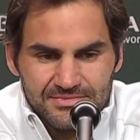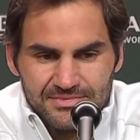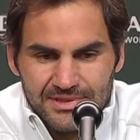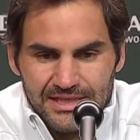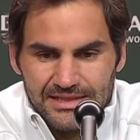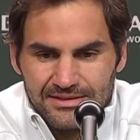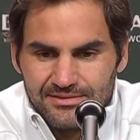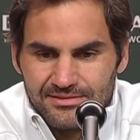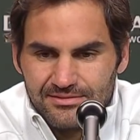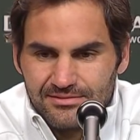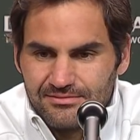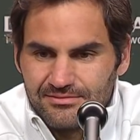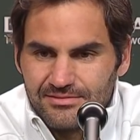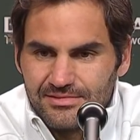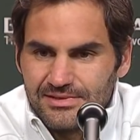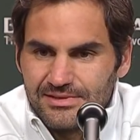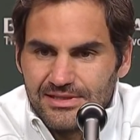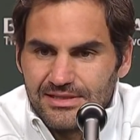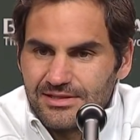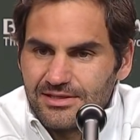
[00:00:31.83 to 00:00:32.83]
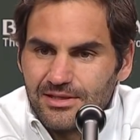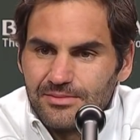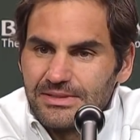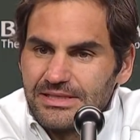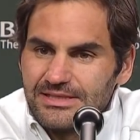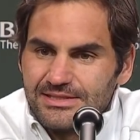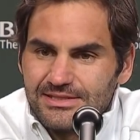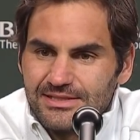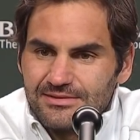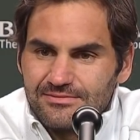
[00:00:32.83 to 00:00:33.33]
it didn't come
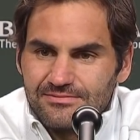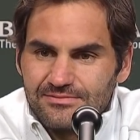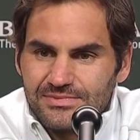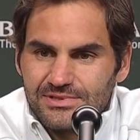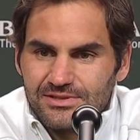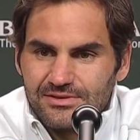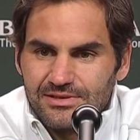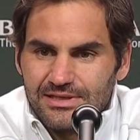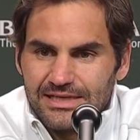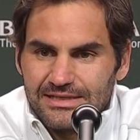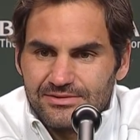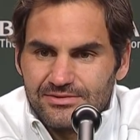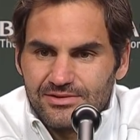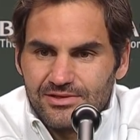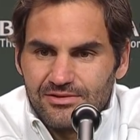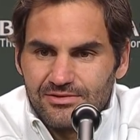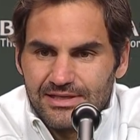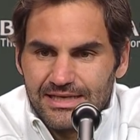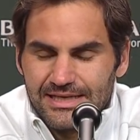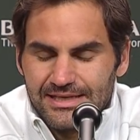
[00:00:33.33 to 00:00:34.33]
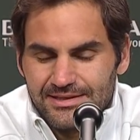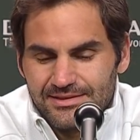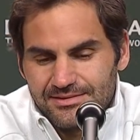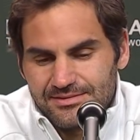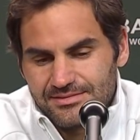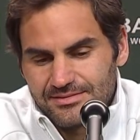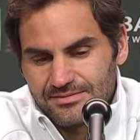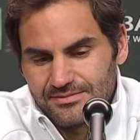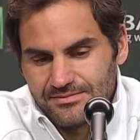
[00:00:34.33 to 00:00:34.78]
easy, so I had to go get it.